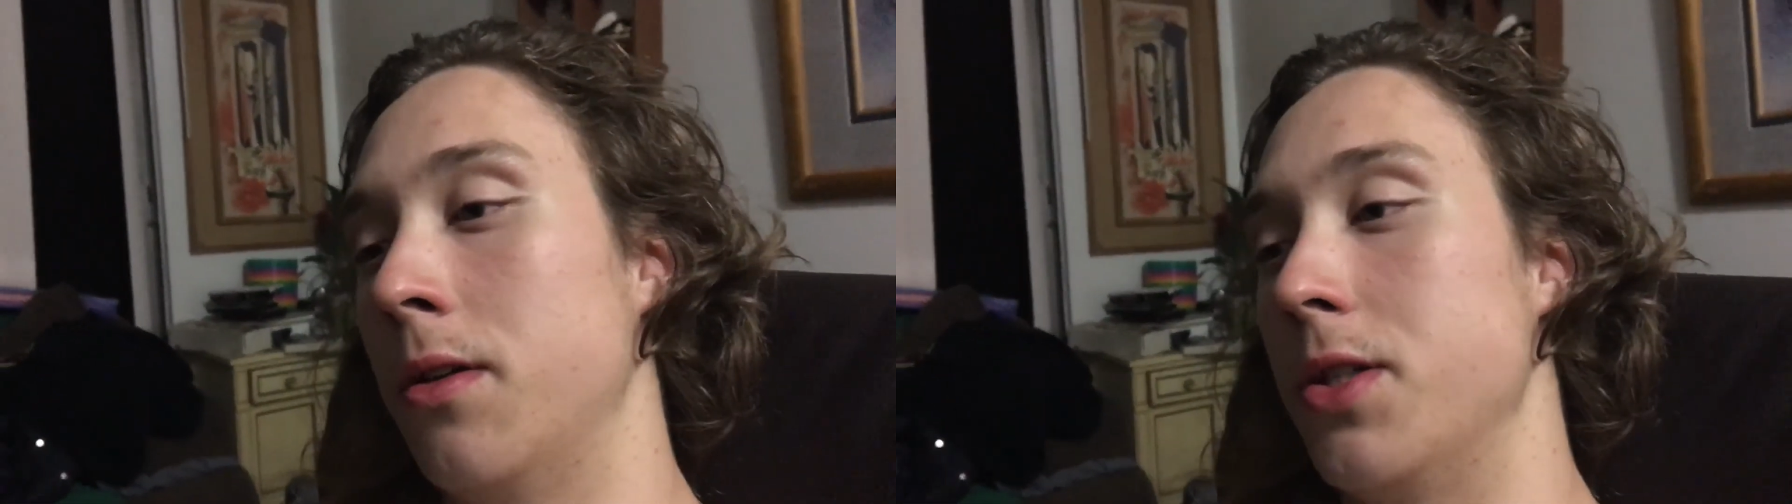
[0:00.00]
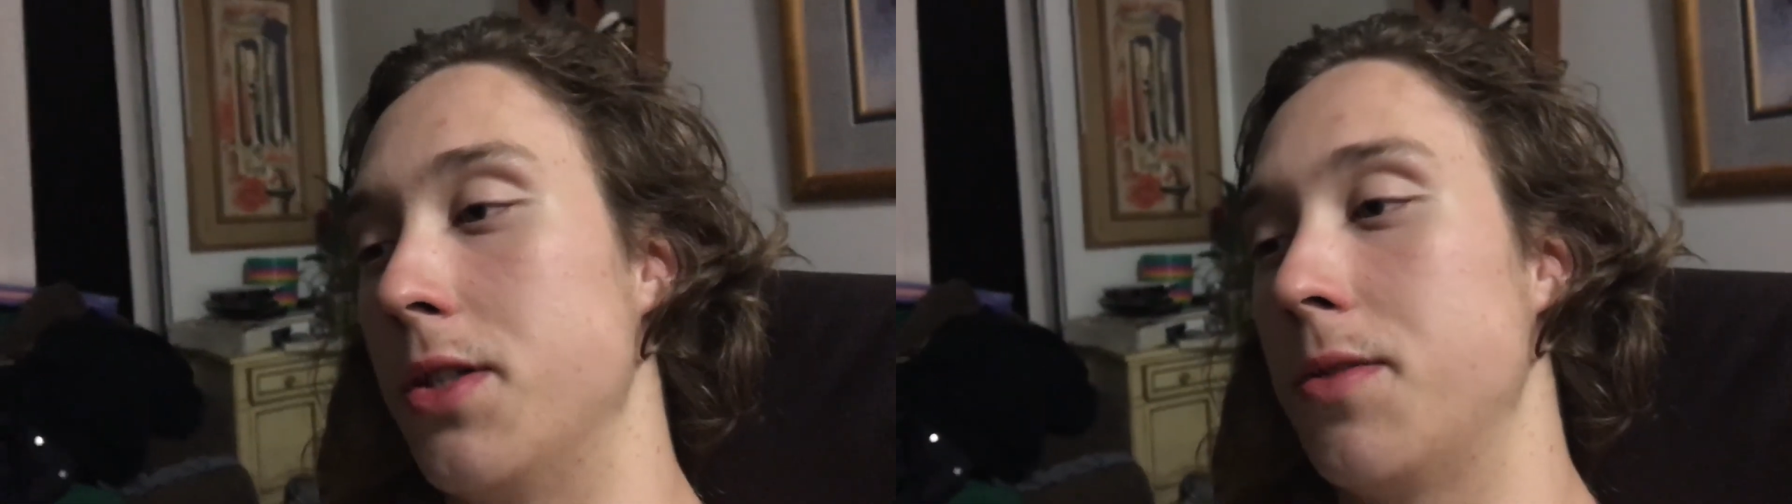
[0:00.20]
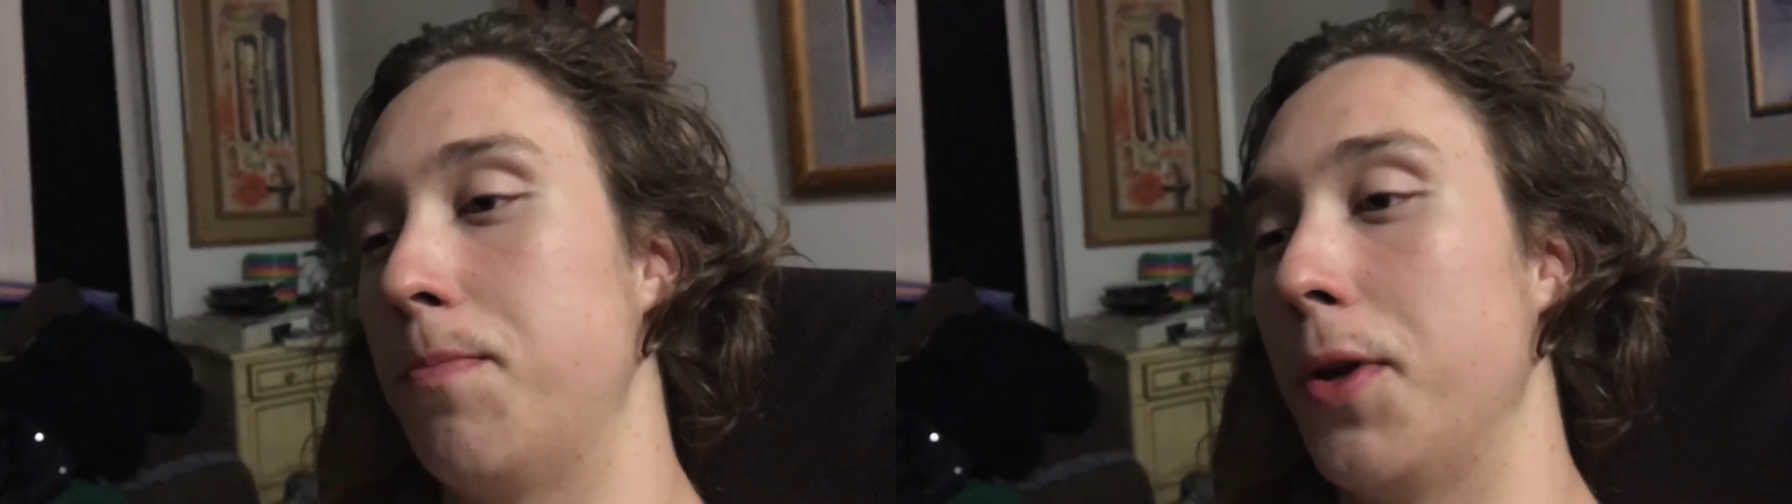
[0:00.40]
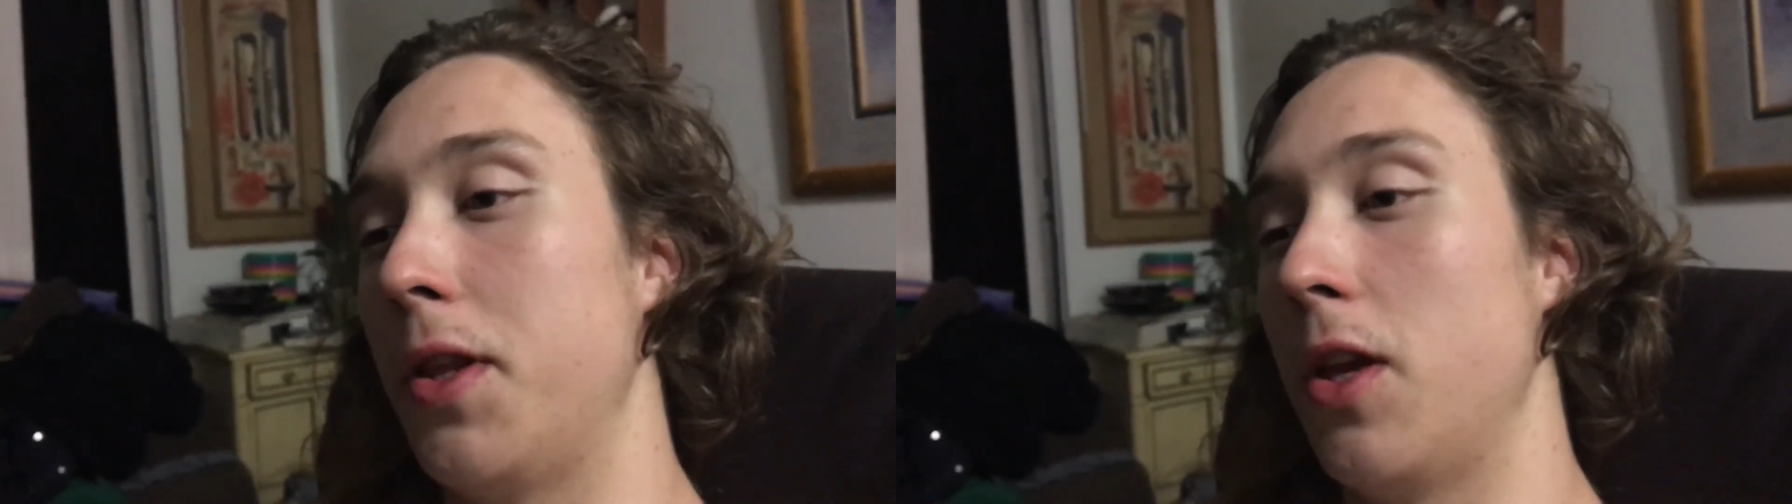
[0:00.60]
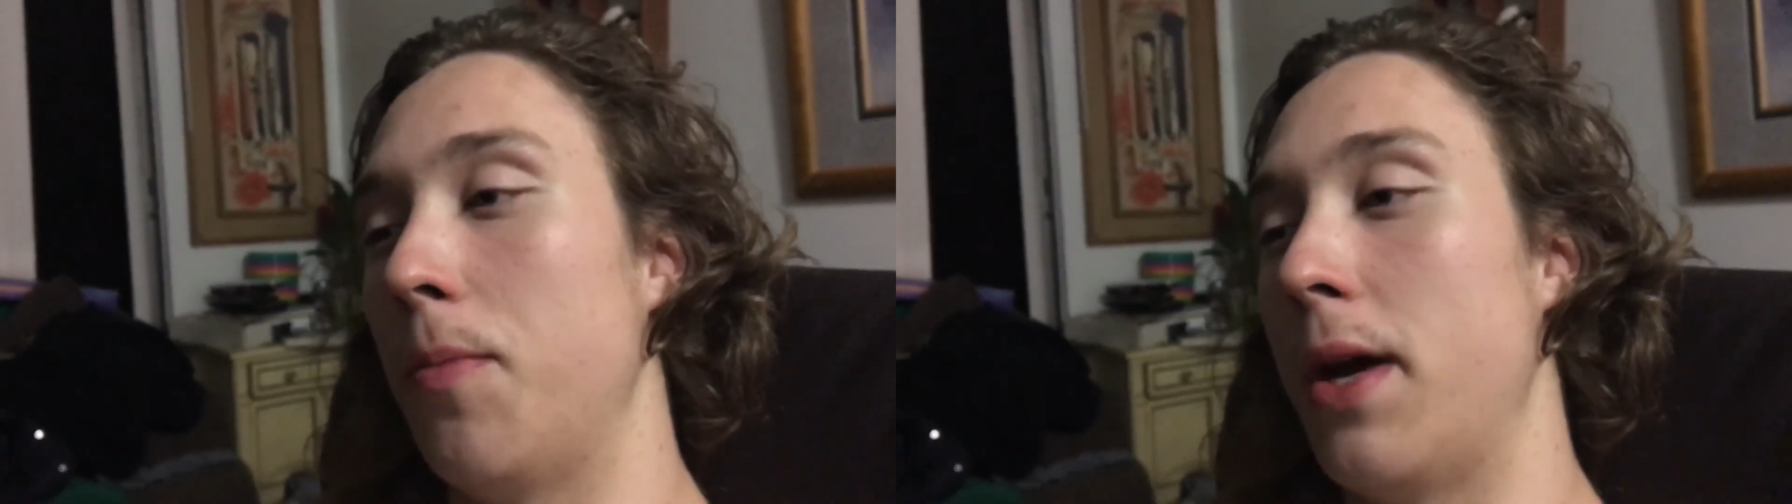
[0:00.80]
just put
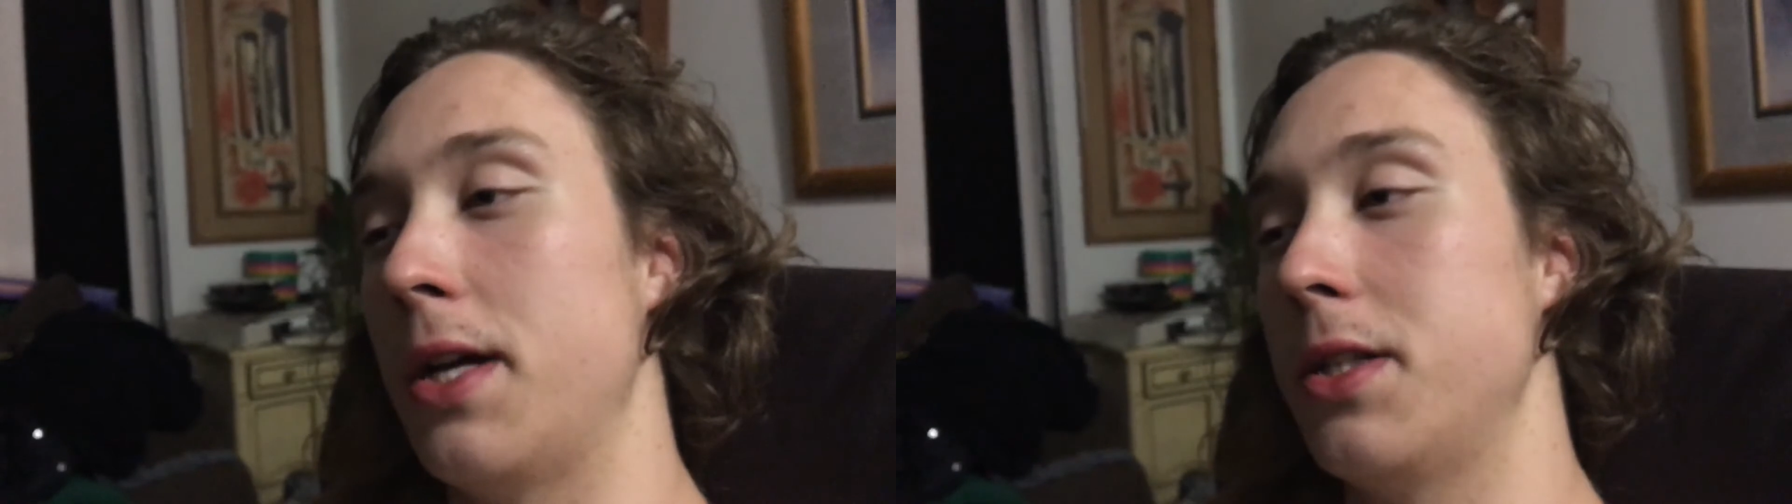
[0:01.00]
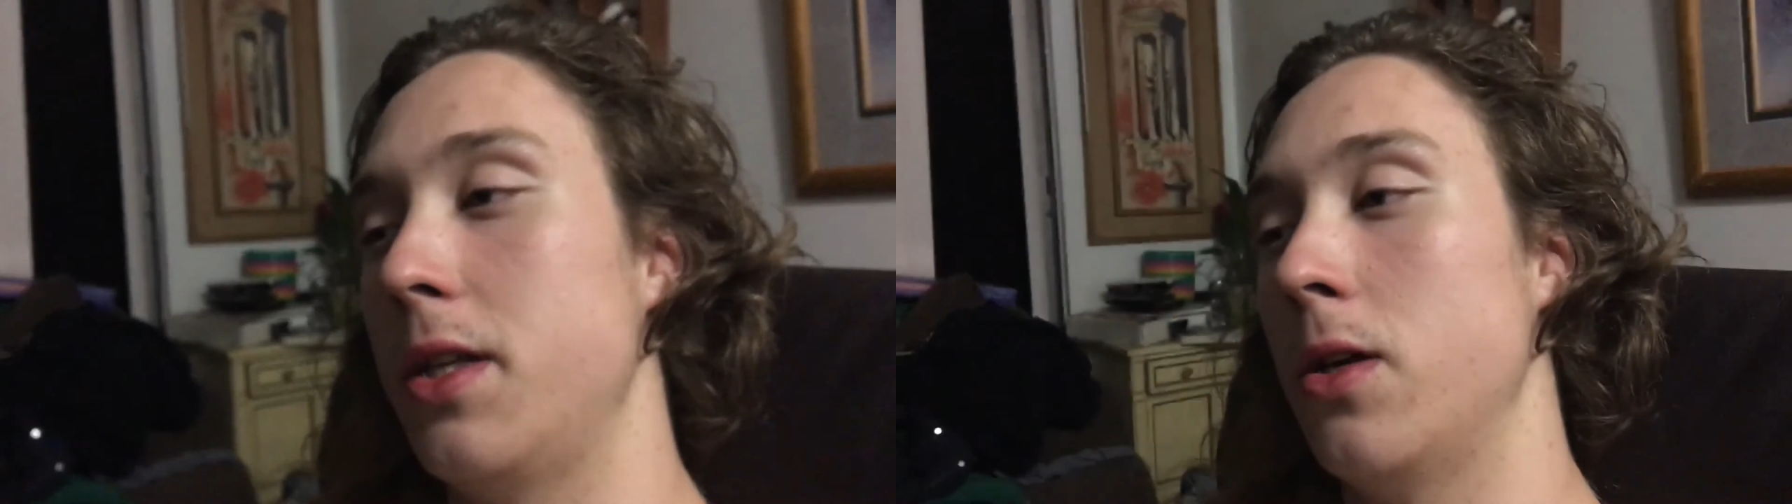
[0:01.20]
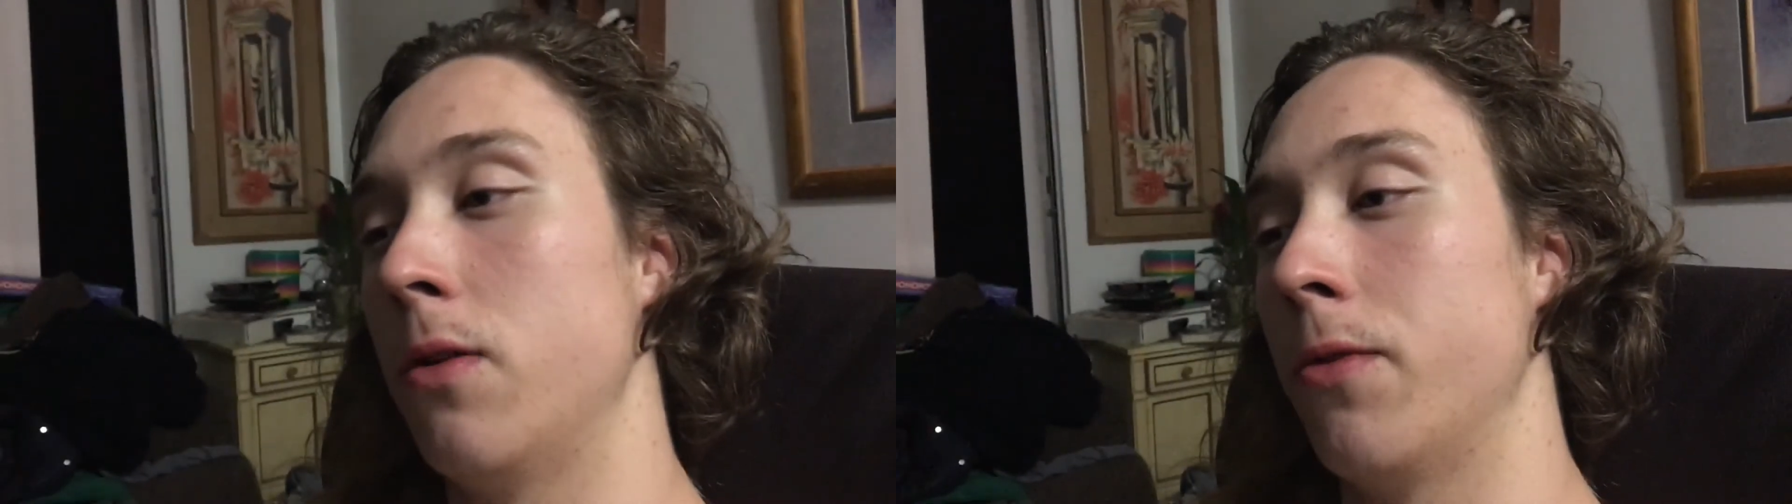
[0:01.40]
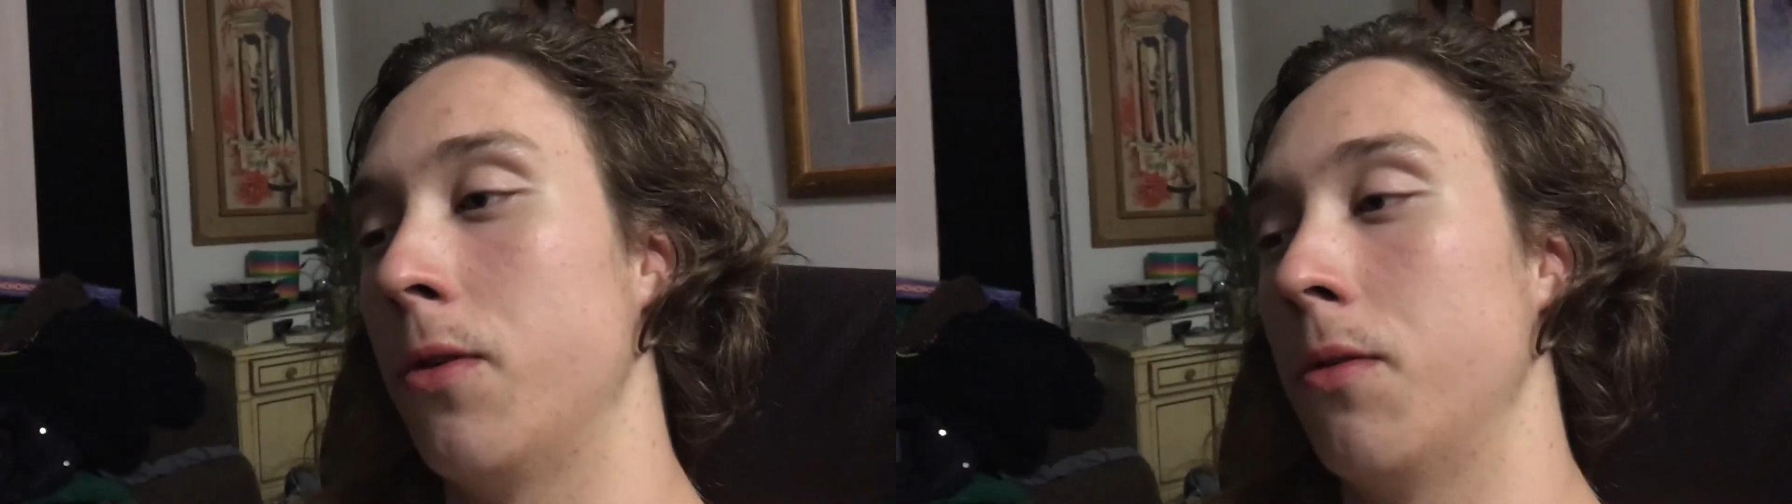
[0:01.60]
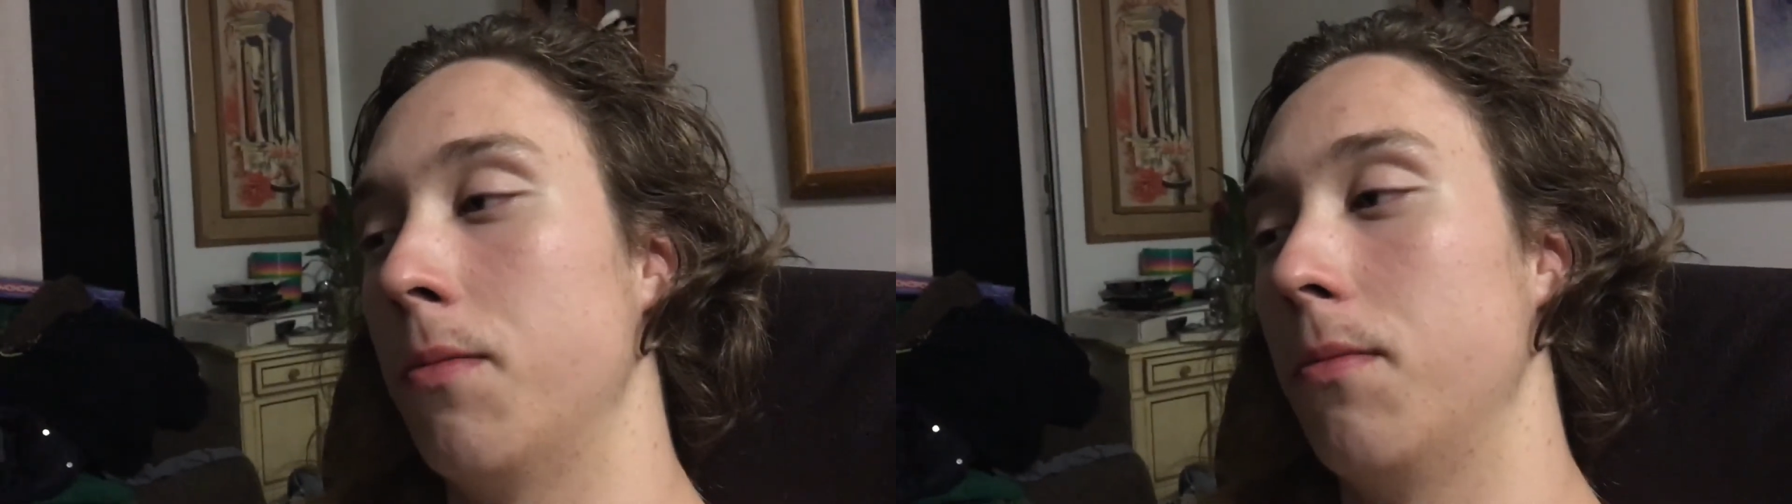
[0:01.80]
the opacity over